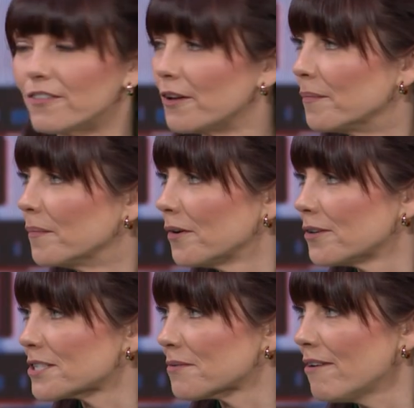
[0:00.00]
them
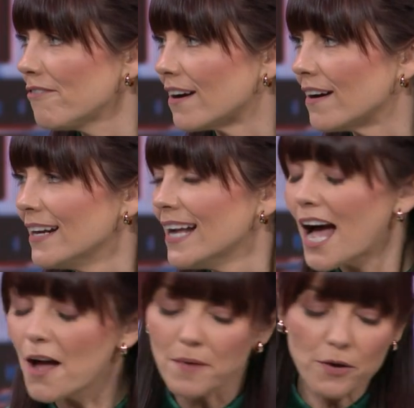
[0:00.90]
whatsoever.
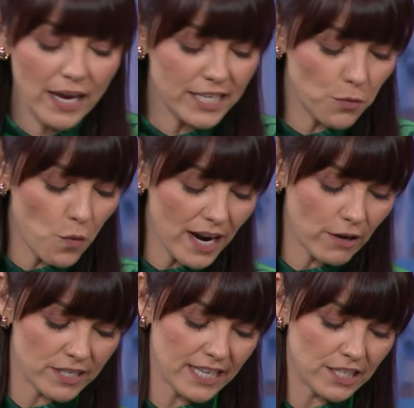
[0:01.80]
Okay, so what
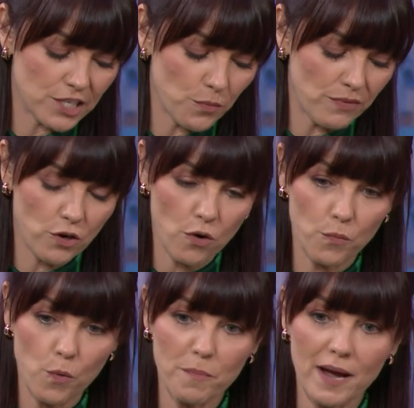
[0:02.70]
else then? So we've got,
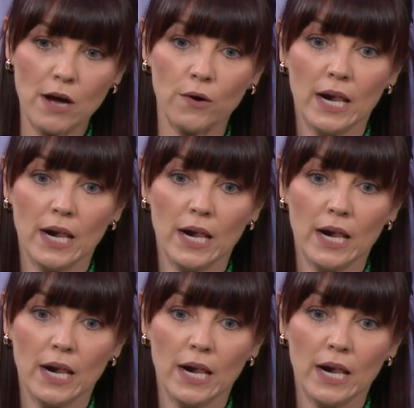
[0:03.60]
what about...